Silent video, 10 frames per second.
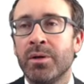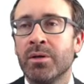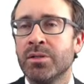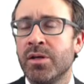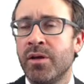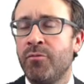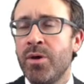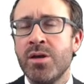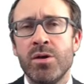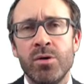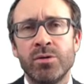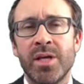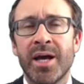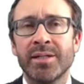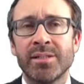Because if we use
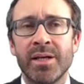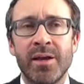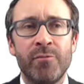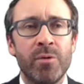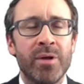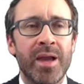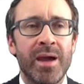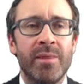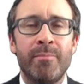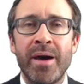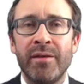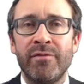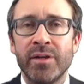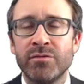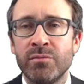the asset, if we were getting the
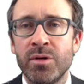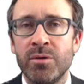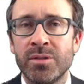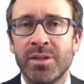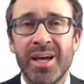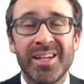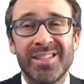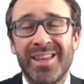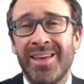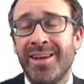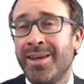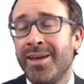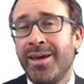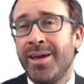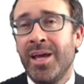benefits from using the asset, then
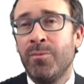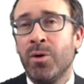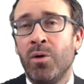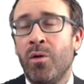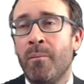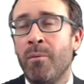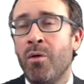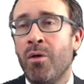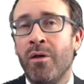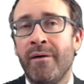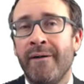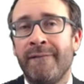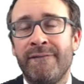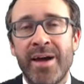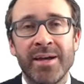it would look more
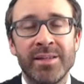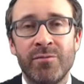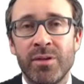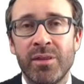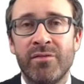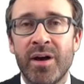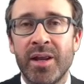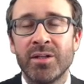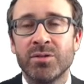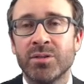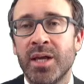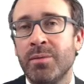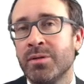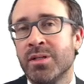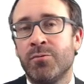effective within the financial
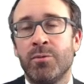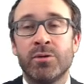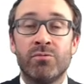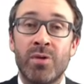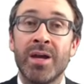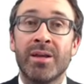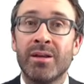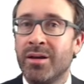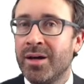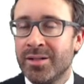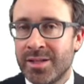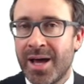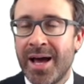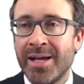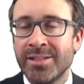statements if we were to recognise
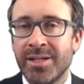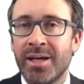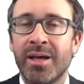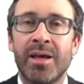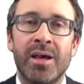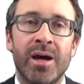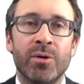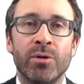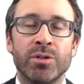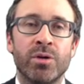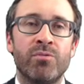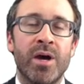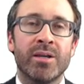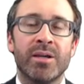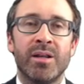that asset and also
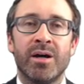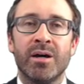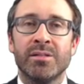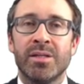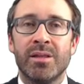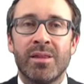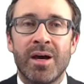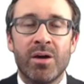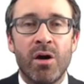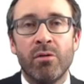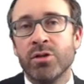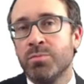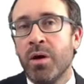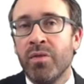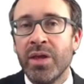recognising that
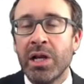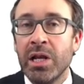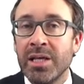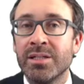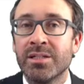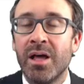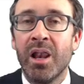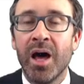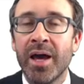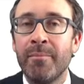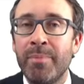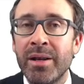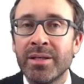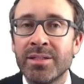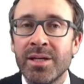corresponding lease
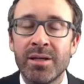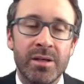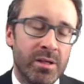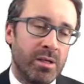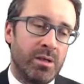liability,